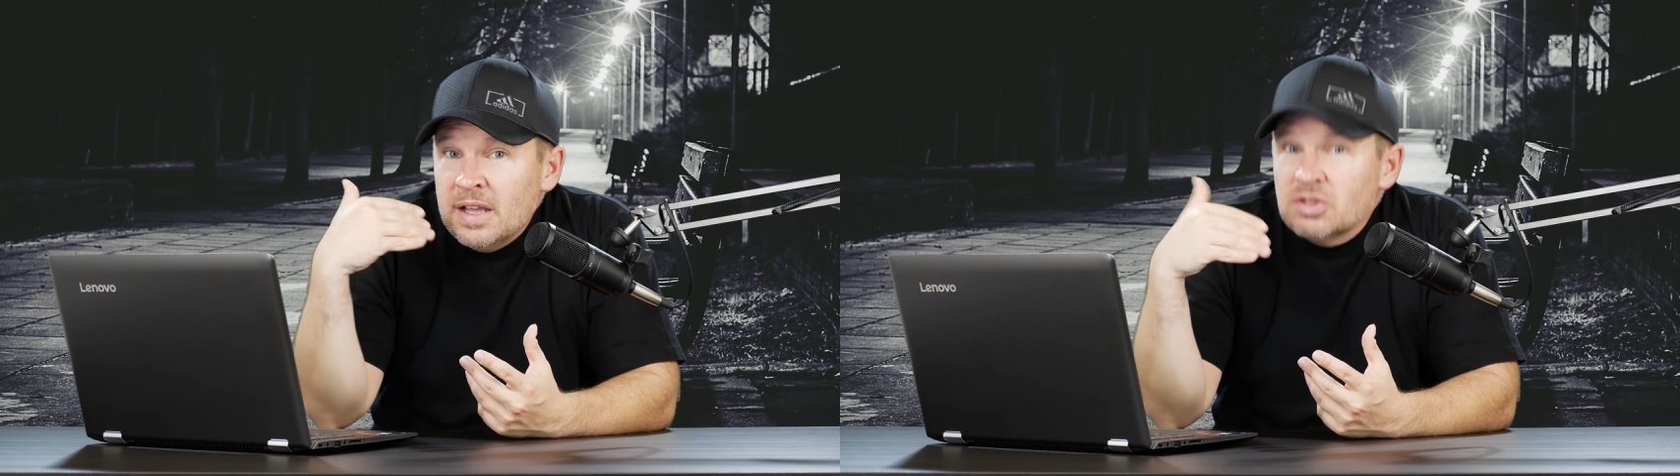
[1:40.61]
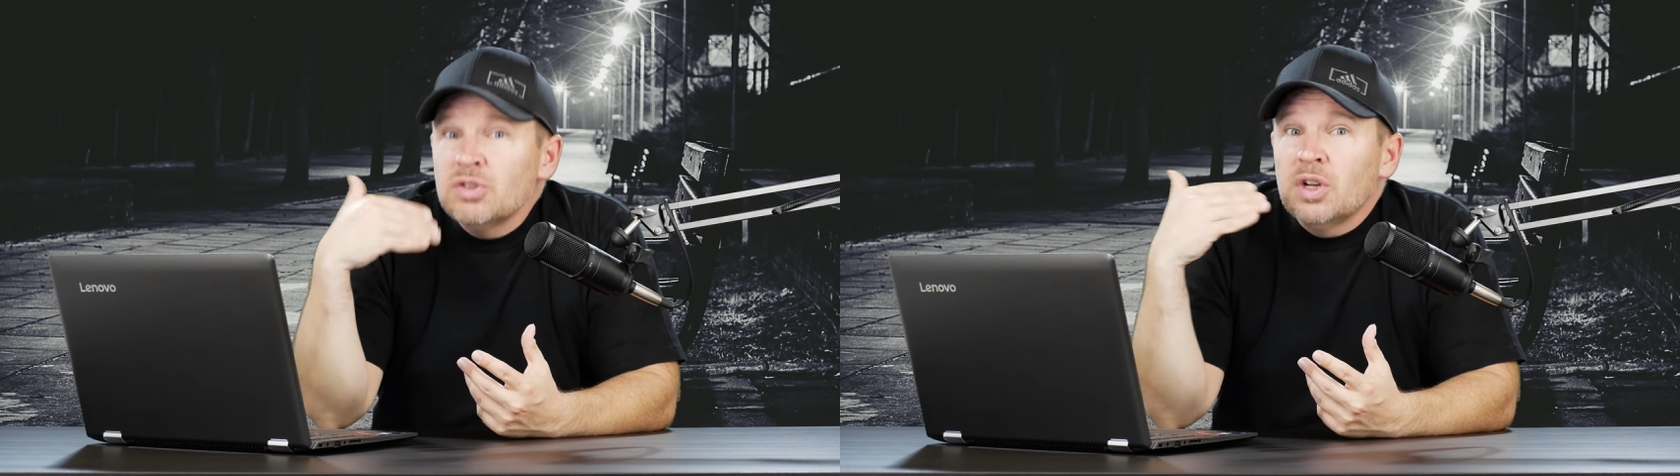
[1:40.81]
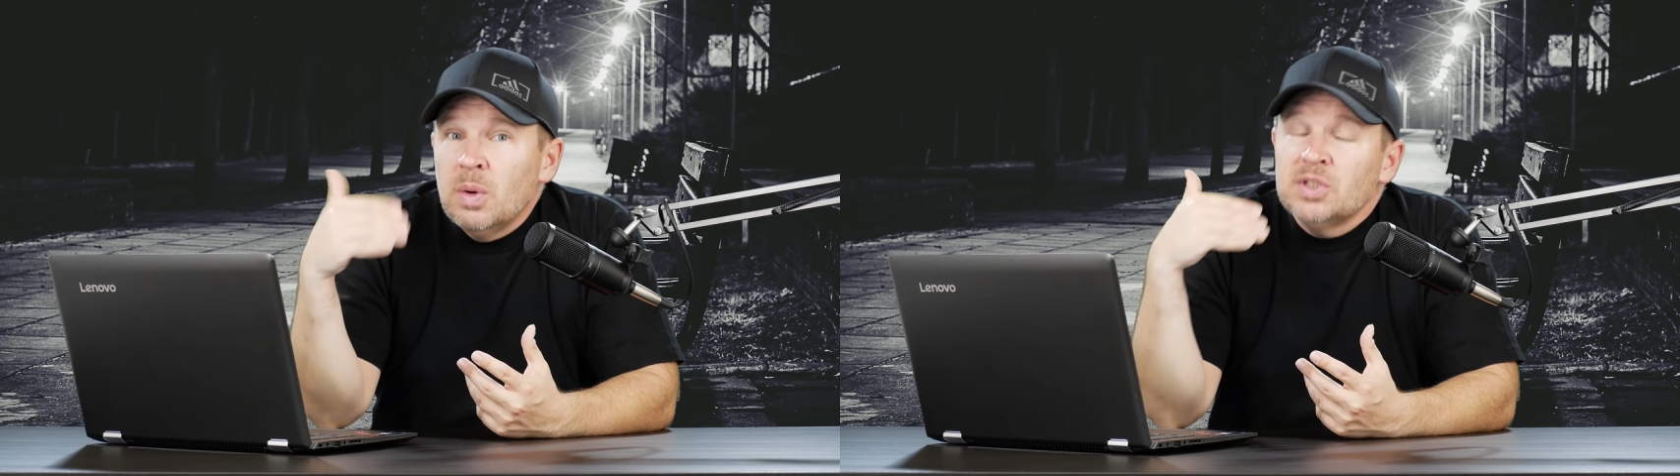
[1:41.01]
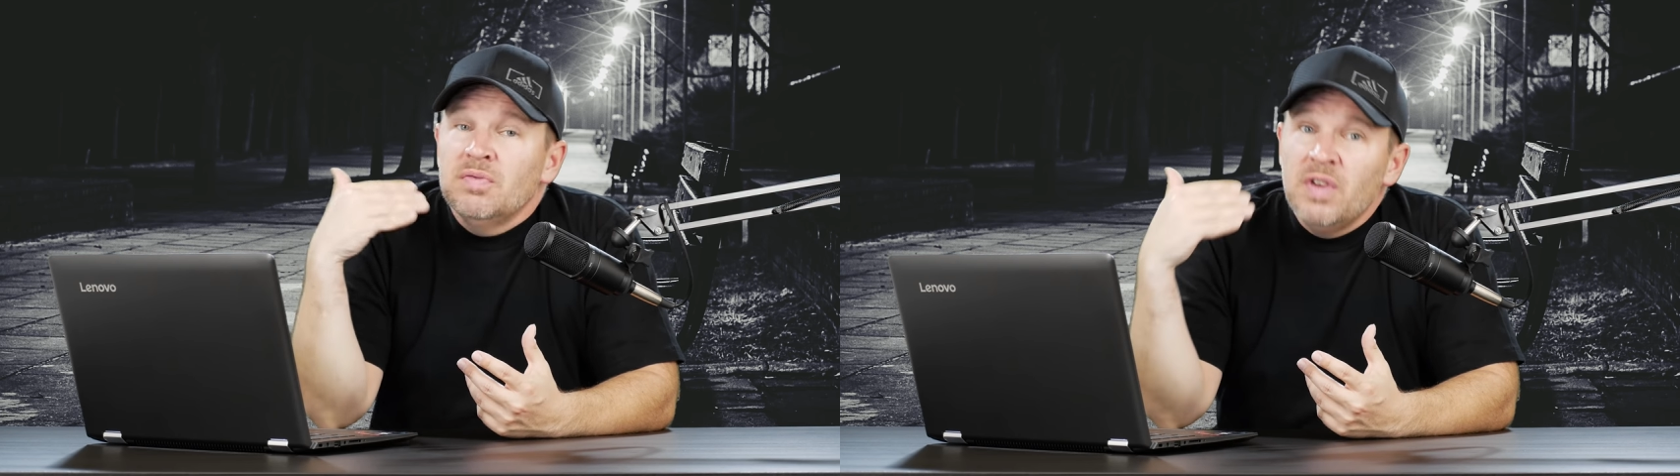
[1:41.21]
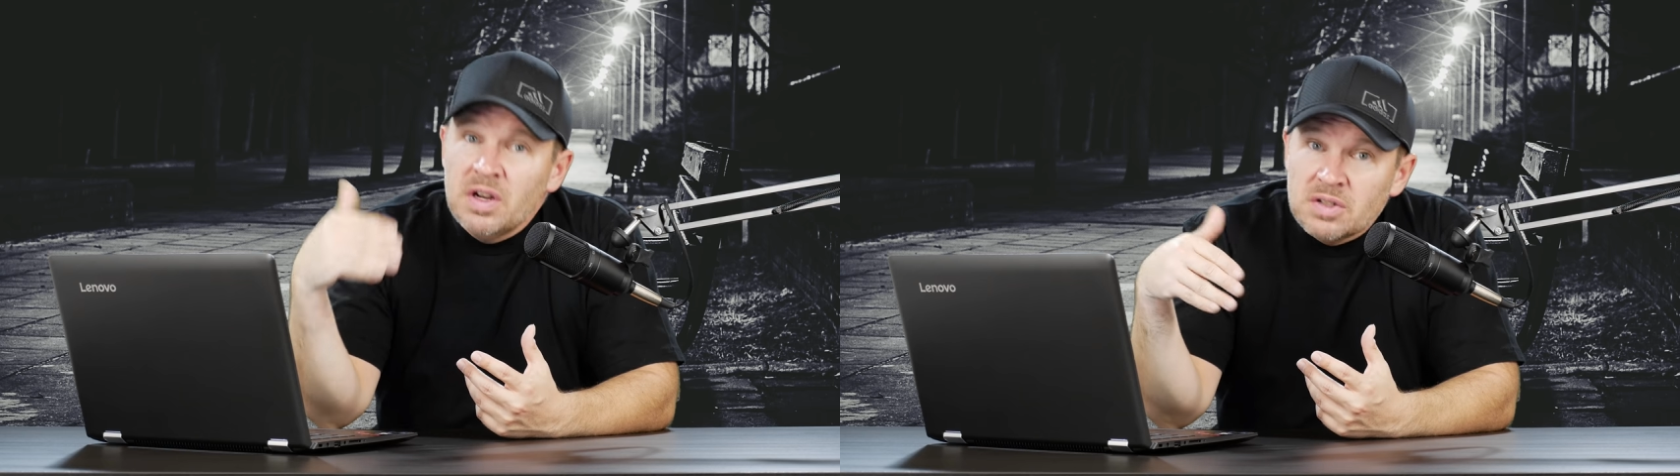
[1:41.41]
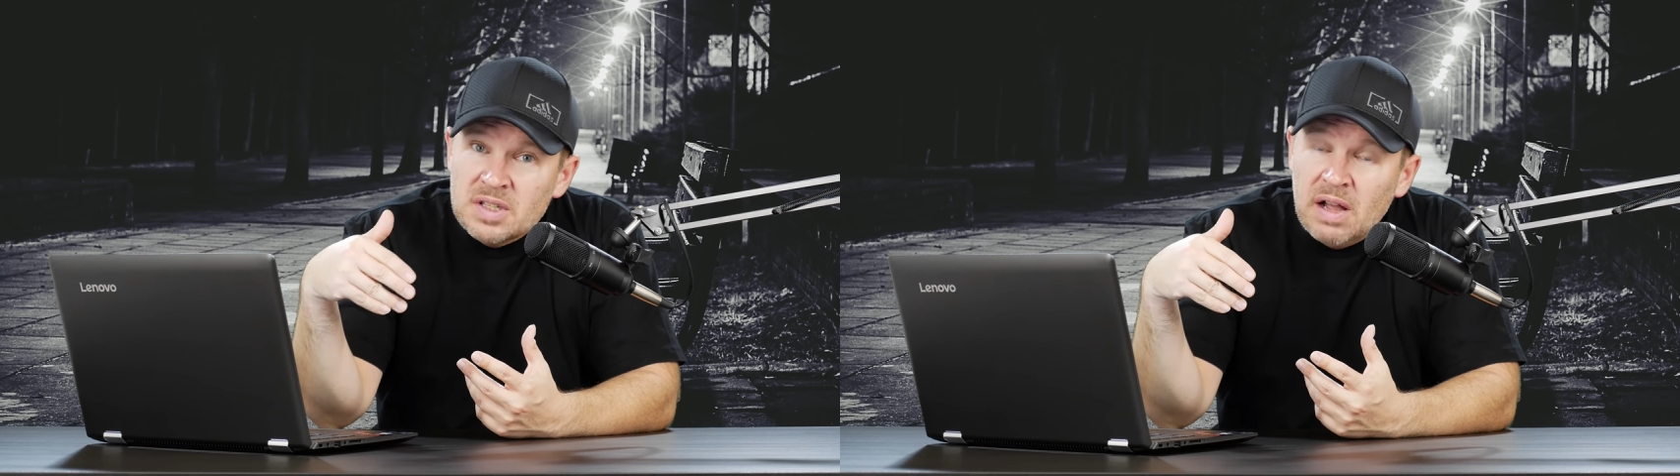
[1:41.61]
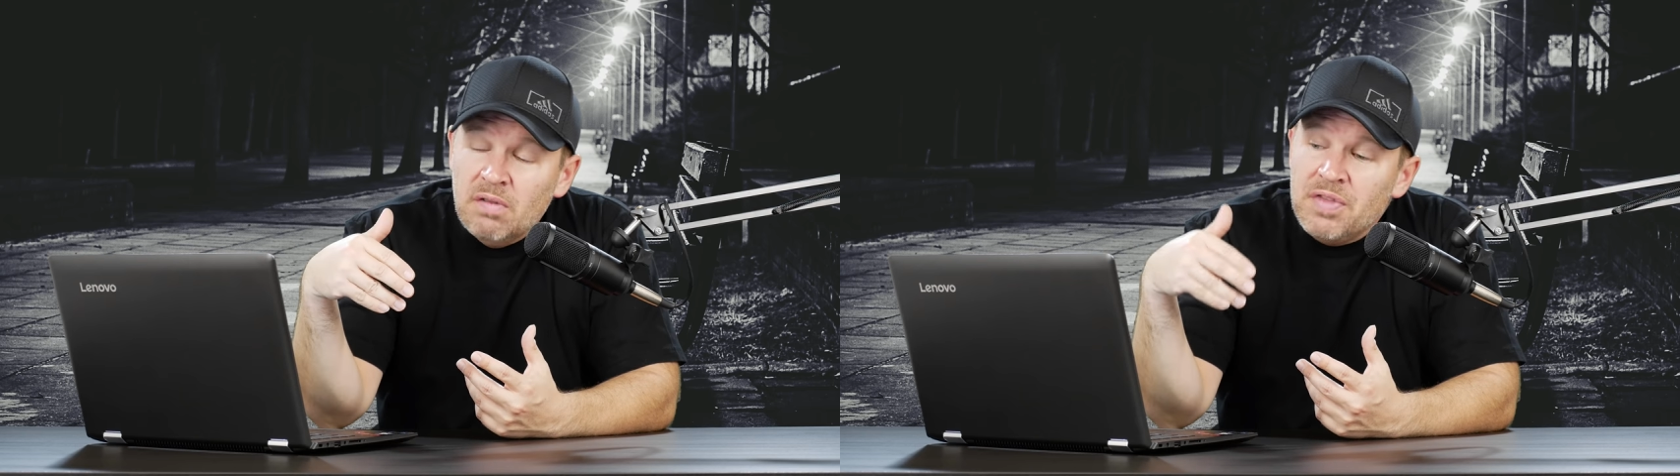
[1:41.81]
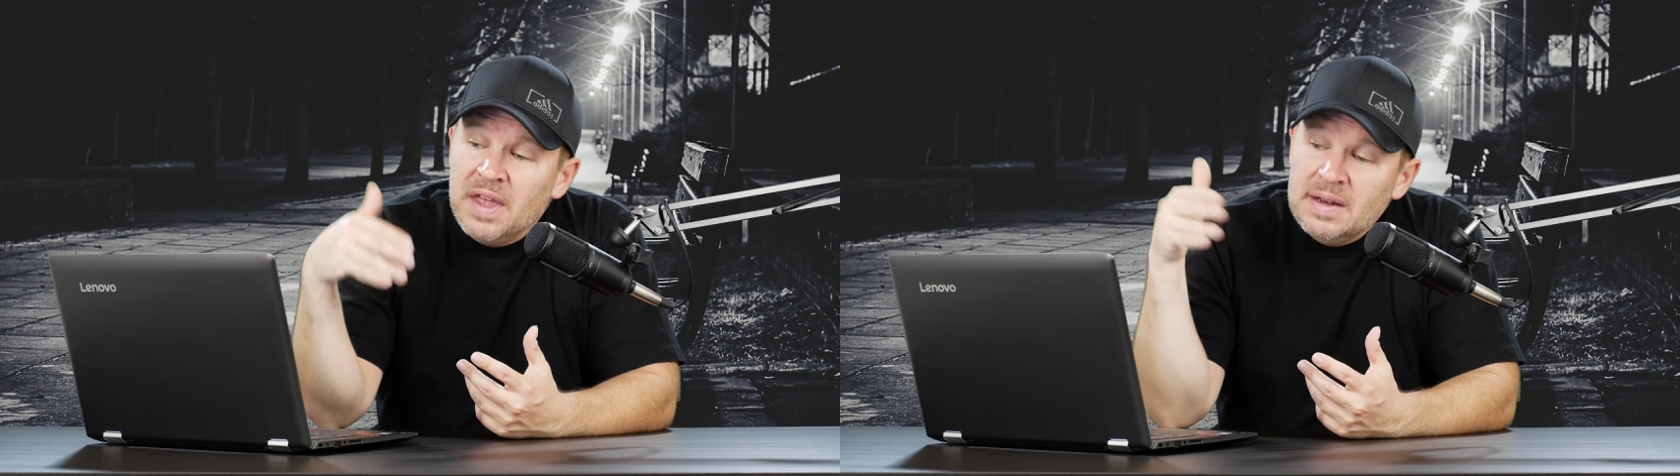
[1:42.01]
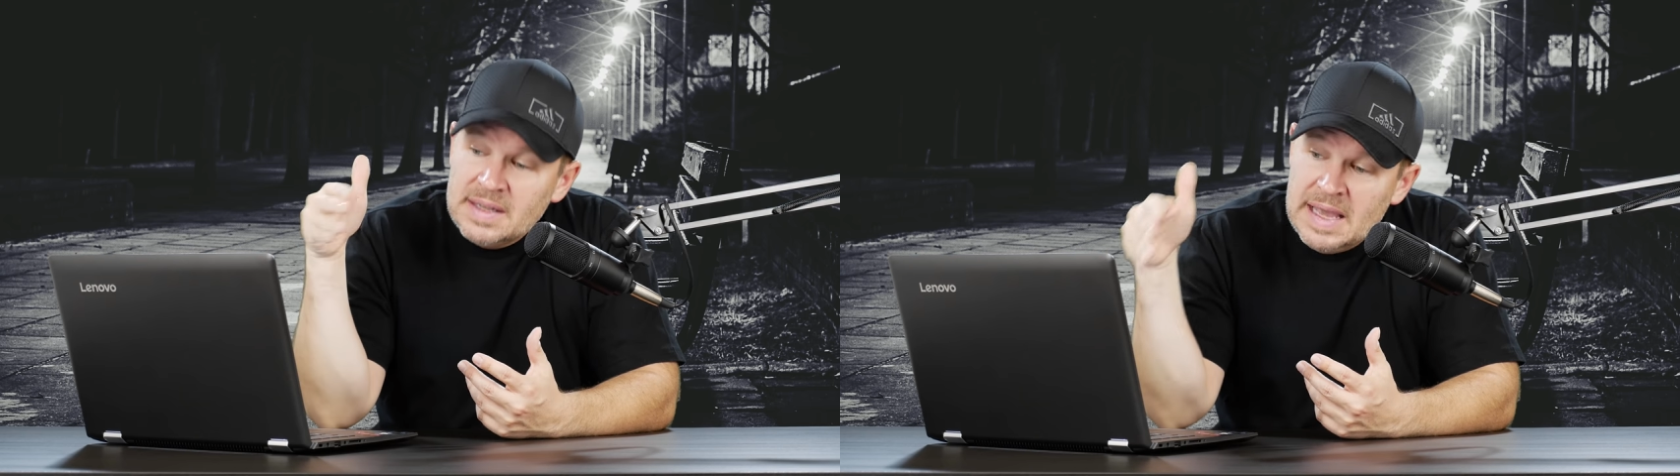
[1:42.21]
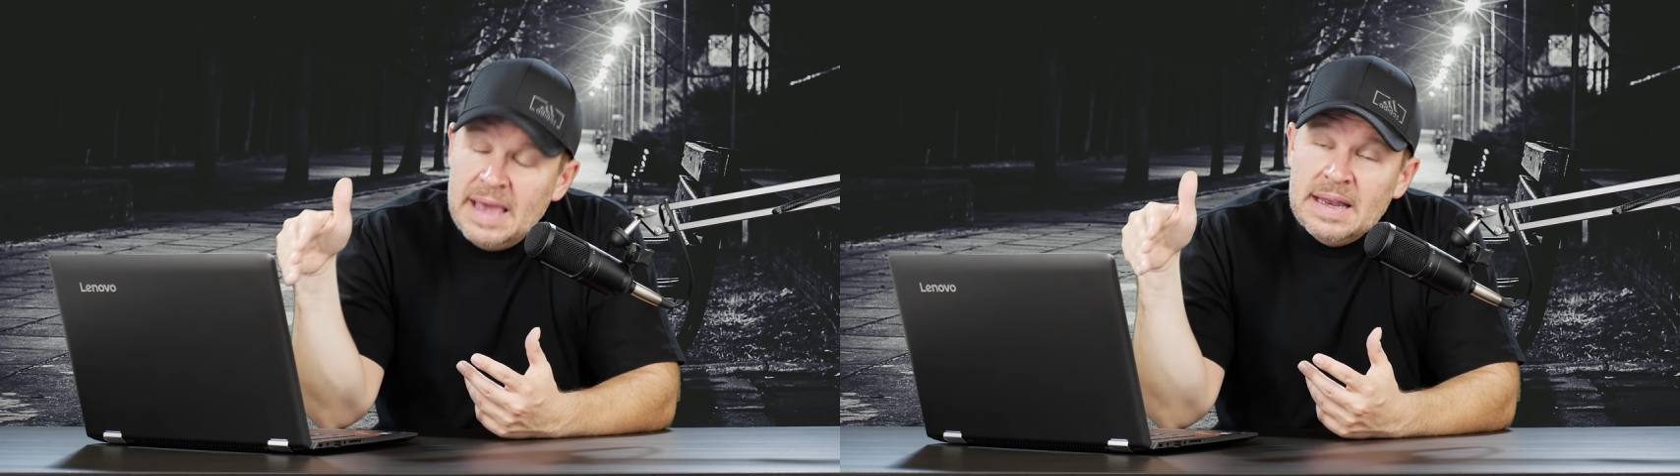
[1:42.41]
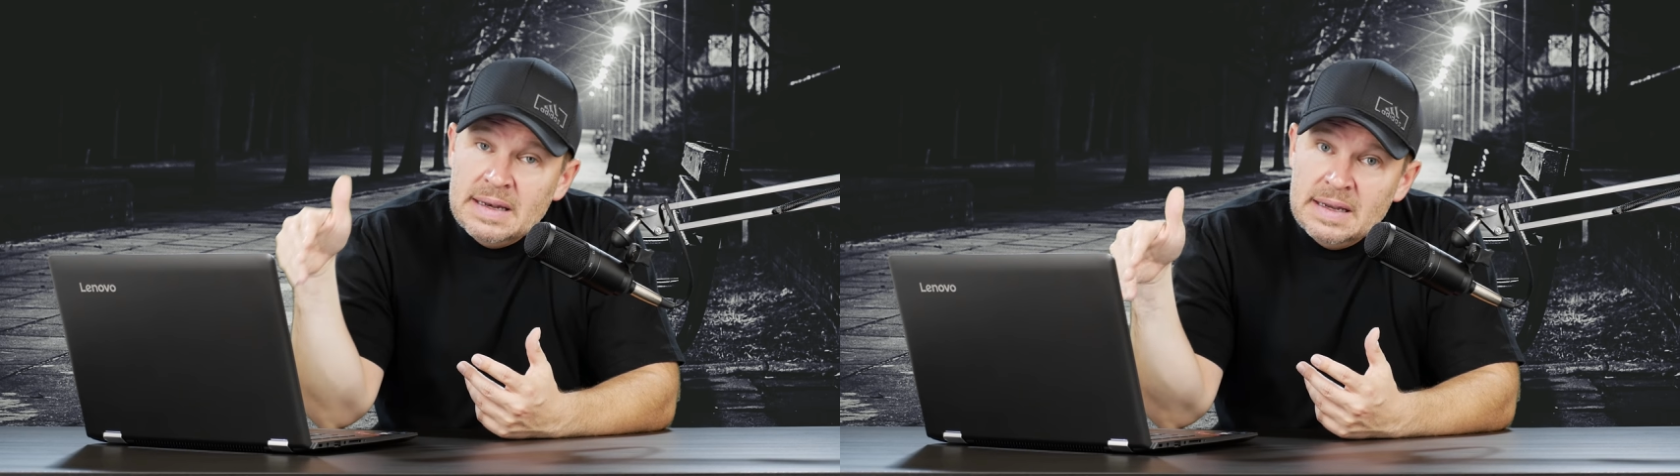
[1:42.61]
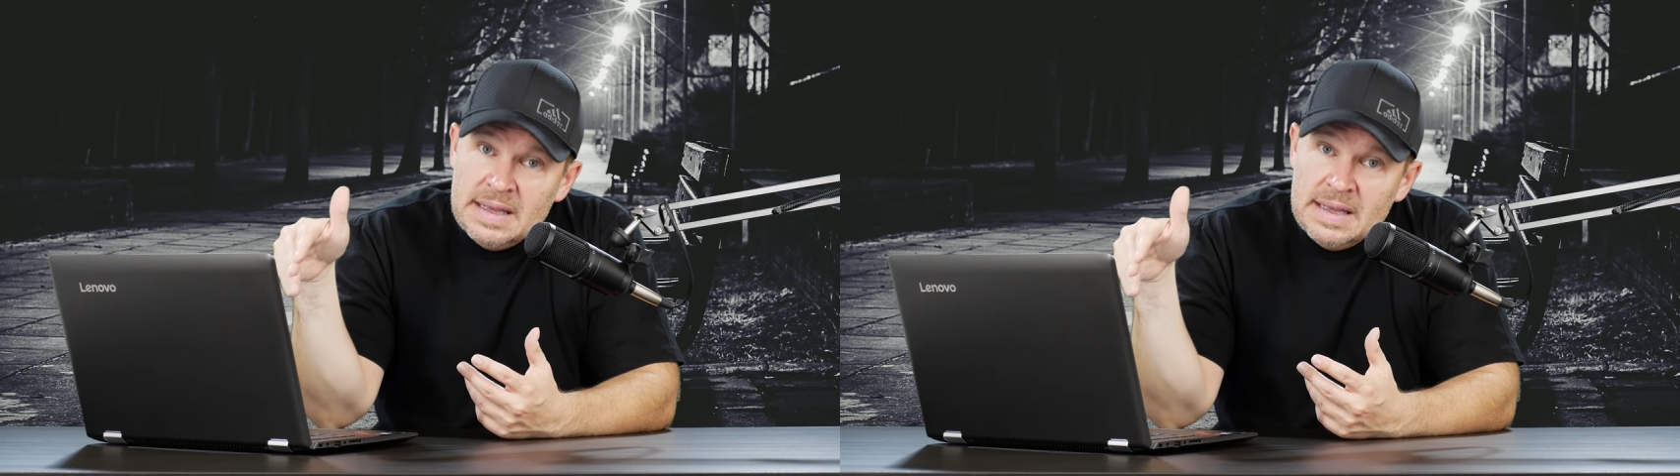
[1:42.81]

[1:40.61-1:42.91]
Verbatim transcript: answer the question for yourself that Canon